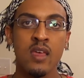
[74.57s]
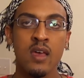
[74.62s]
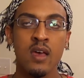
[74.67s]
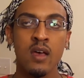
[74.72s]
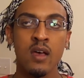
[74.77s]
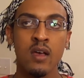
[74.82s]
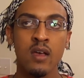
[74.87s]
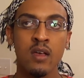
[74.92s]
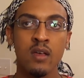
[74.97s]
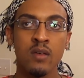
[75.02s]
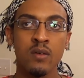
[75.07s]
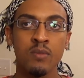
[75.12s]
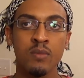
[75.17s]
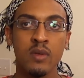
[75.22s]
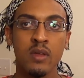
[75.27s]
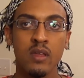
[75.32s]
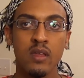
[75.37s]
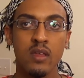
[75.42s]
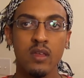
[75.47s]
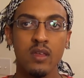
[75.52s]
I'm
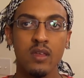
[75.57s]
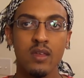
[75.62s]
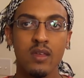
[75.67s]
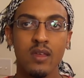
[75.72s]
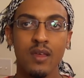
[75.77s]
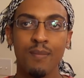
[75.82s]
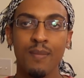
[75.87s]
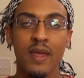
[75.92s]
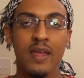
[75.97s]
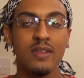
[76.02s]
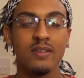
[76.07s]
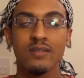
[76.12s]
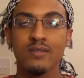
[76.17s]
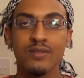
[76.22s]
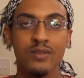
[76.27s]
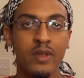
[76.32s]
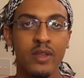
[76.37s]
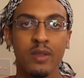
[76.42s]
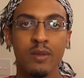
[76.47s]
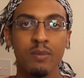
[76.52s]
not
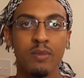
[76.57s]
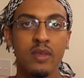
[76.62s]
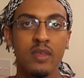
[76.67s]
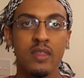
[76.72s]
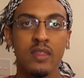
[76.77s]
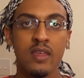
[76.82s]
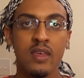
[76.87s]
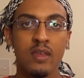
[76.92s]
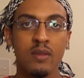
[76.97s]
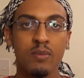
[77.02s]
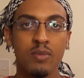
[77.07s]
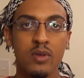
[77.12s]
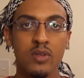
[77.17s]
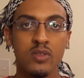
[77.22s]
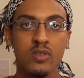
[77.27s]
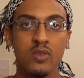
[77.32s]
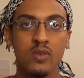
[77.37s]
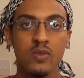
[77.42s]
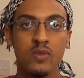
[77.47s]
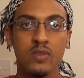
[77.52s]
trying to be that
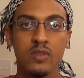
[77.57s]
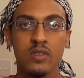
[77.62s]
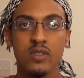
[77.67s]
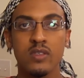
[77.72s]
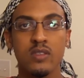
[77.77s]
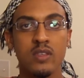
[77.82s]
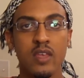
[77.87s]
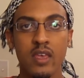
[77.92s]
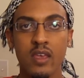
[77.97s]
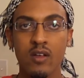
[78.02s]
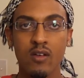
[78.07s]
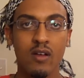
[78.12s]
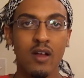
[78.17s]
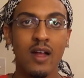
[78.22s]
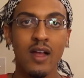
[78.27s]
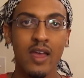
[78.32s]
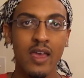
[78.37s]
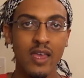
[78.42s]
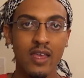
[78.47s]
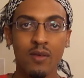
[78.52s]
person who's just like
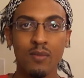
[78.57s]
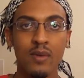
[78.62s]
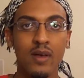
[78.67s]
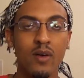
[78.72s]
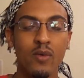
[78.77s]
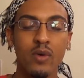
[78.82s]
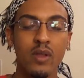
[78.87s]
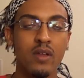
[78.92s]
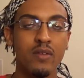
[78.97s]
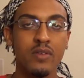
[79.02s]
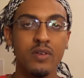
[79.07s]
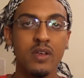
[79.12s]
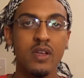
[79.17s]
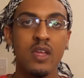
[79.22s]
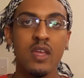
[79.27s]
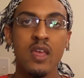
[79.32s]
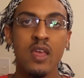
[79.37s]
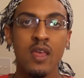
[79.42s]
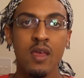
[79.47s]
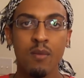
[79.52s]
crying about whatever,
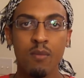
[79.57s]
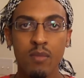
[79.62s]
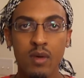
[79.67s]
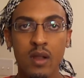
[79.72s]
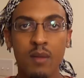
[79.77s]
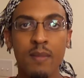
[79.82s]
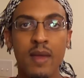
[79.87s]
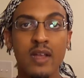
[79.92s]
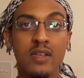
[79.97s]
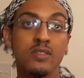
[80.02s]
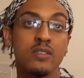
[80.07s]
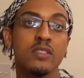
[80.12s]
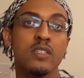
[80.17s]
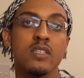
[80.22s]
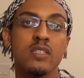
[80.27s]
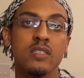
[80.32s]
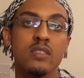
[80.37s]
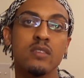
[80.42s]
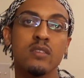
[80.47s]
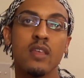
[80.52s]
but I'm actually
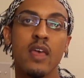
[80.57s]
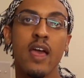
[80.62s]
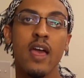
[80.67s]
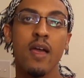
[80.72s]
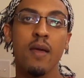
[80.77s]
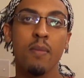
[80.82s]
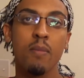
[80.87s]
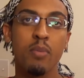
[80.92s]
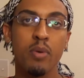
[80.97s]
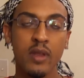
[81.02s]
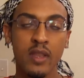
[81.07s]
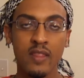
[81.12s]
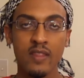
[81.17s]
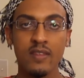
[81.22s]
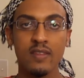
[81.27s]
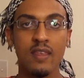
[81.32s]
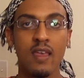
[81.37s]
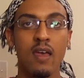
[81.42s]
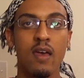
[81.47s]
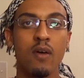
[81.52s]
just putting
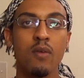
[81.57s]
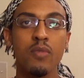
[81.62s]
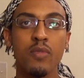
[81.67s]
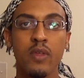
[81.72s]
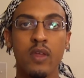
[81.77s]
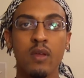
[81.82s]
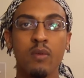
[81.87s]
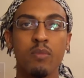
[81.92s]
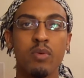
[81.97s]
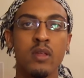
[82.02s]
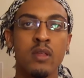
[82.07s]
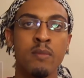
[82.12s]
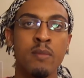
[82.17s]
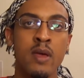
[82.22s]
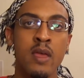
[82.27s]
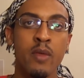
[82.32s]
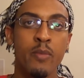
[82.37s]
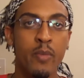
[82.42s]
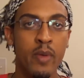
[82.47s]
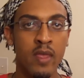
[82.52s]
this out there and putting
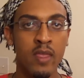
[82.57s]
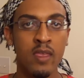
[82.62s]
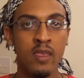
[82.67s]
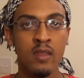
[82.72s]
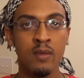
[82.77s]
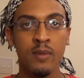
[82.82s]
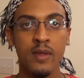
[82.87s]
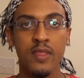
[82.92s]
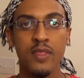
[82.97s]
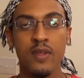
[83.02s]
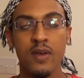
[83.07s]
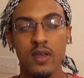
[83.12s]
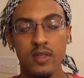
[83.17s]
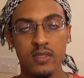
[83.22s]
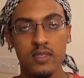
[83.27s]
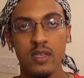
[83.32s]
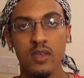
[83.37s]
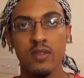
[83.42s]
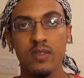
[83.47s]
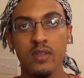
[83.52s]
my opinion, my
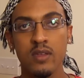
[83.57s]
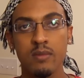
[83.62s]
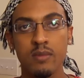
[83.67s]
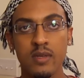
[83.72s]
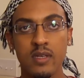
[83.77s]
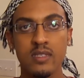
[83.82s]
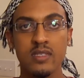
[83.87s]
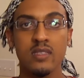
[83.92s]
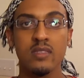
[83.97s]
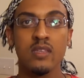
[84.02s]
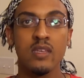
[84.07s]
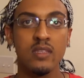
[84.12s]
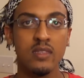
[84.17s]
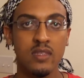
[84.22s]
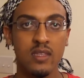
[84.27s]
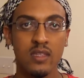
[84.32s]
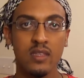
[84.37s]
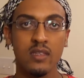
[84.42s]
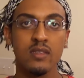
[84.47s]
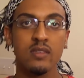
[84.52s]
thoughts out there, because I
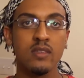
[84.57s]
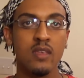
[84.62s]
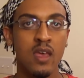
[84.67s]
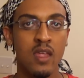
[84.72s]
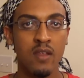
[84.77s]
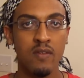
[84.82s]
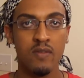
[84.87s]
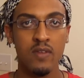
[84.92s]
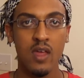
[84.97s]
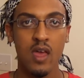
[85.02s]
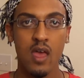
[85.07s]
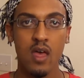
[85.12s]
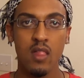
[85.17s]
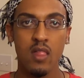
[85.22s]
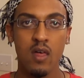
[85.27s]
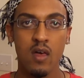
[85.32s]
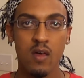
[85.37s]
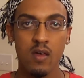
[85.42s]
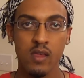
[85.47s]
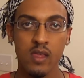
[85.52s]
think that this kind of
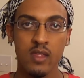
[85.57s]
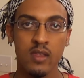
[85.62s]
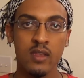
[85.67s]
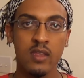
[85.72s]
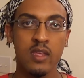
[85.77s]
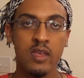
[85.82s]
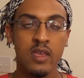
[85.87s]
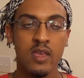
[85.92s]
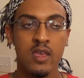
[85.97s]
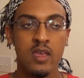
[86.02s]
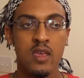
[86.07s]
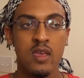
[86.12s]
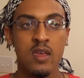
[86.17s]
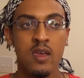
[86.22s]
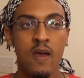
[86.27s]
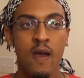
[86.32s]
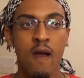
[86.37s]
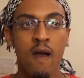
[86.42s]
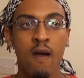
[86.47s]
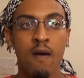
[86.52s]
dialogue and
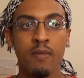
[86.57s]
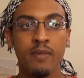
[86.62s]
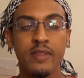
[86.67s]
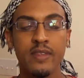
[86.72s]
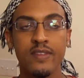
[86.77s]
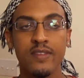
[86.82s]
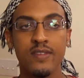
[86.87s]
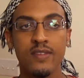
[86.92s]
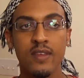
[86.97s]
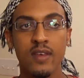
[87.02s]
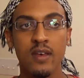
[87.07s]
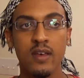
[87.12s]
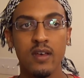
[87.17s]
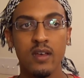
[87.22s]
these